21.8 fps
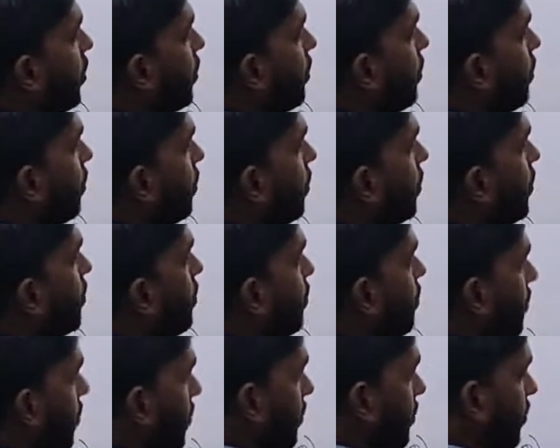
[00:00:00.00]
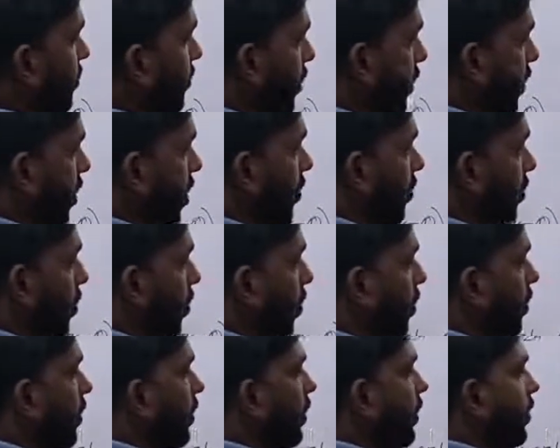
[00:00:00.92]
parts. We have already
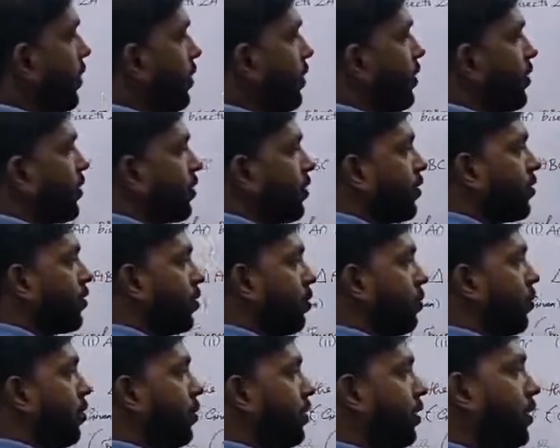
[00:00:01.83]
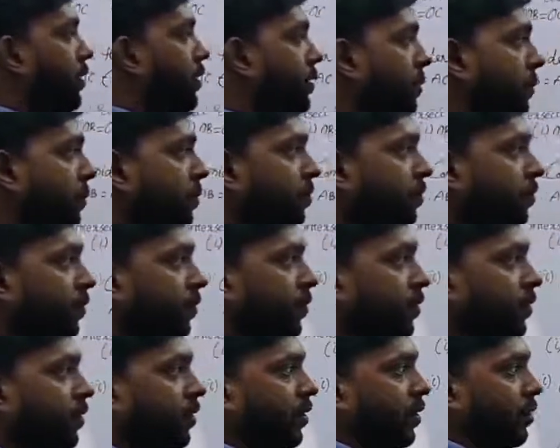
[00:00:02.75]
discussed about it. That
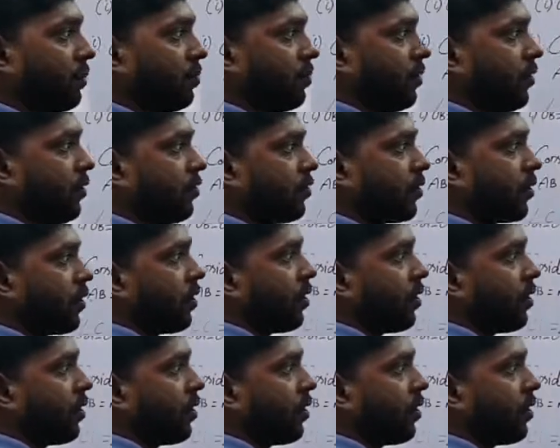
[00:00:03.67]
means now we